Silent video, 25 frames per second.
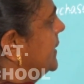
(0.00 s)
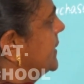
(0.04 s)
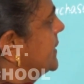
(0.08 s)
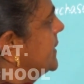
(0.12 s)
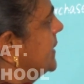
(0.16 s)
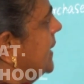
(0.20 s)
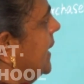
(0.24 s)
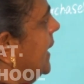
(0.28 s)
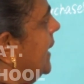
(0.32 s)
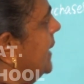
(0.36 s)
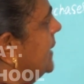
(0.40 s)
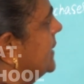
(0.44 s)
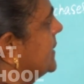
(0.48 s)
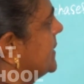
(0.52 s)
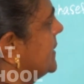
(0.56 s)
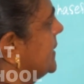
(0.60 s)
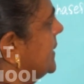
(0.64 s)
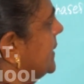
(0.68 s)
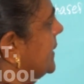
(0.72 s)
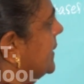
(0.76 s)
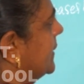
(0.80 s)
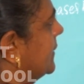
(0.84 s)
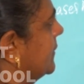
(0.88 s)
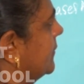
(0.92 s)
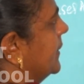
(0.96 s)
sales
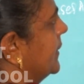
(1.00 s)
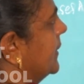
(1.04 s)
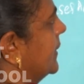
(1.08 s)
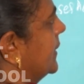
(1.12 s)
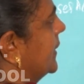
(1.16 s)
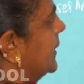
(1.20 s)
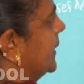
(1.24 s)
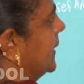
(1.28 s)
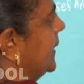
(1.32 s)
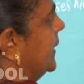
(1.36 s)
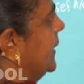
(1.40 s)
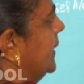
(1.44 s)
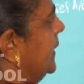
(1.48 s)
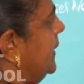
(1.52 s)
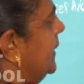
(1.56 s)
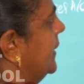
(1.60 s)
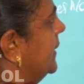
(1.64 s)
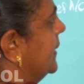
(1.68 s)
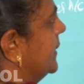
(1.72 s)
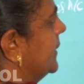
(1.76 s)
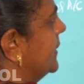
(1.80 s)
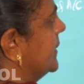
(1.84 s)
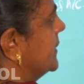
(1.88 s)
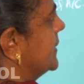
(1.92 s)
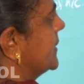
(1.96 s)
here, credit
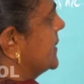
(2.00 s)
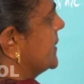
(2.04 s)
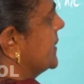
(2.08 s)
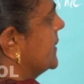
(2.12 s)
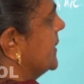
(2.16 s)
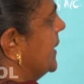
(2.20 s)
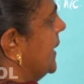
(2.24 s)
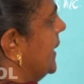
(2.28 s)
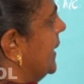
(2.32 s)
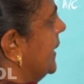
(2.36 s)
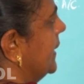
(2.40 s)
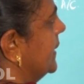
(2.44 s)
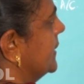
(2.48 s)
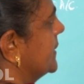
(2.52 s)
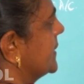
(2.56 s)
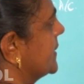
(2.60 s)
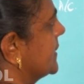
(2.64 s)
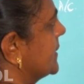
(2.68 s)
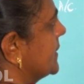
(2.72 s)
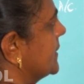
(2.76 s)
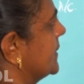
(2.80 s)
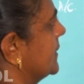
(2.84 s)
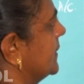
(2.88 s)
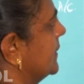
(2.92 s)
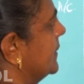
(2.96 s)

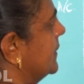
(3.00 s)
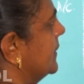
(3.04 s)
sales.